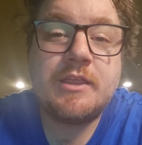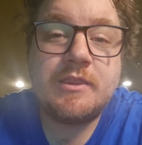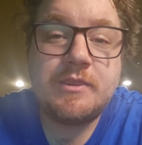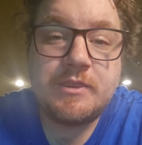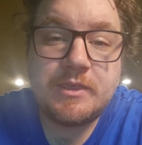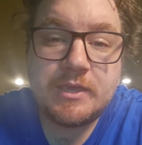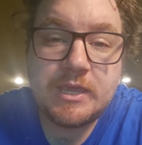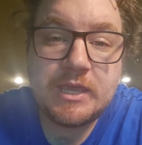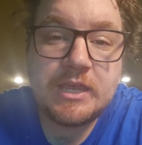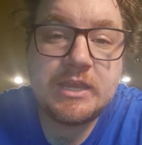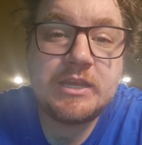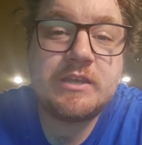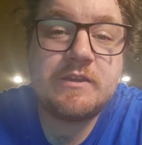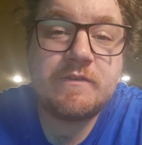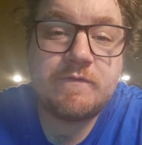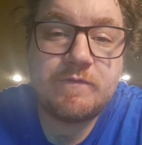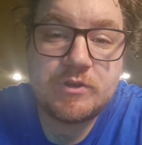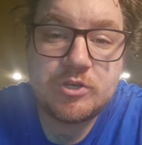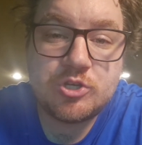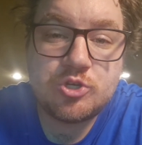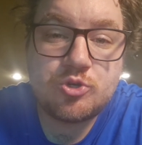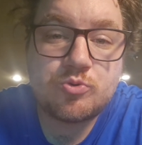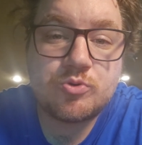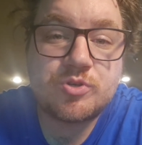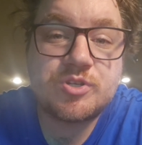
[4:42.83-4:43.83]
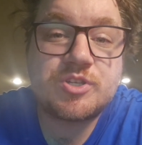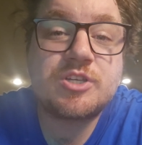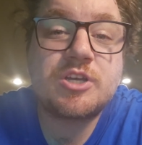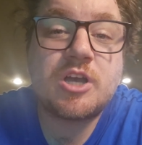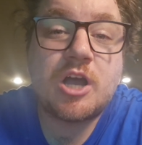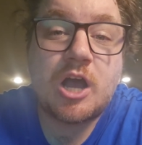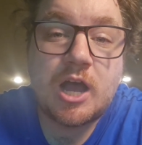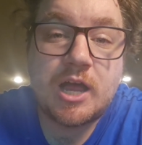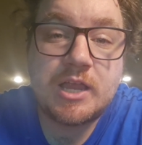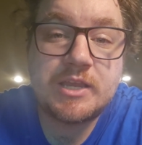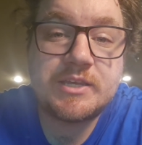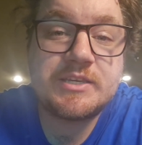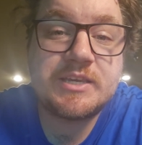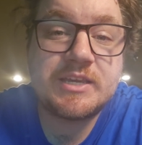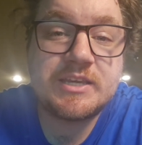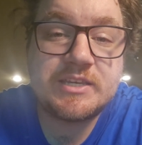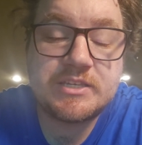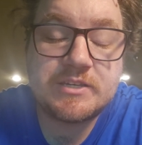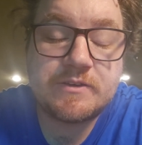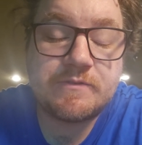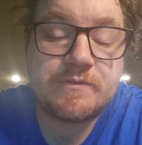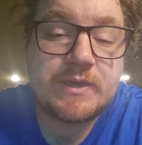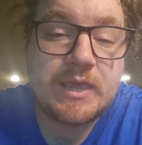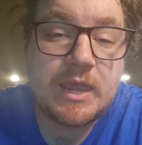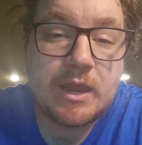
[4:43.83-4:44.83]
the individual's
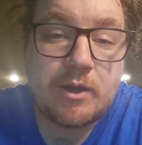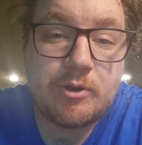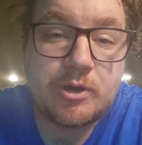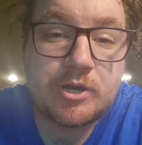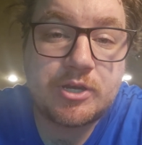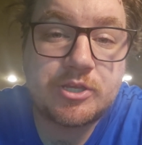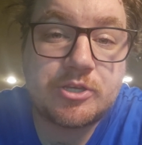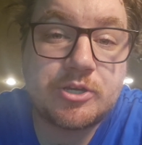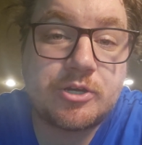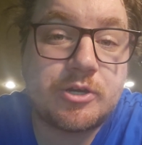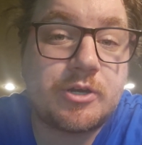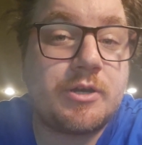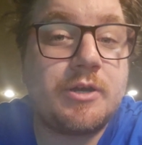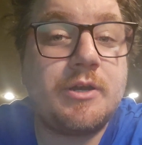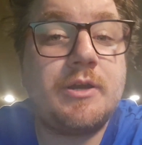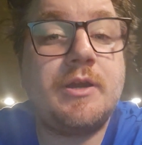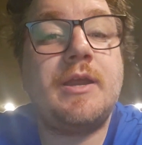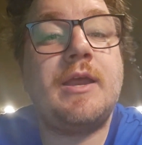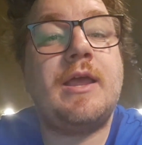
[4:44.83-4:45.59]
content of character,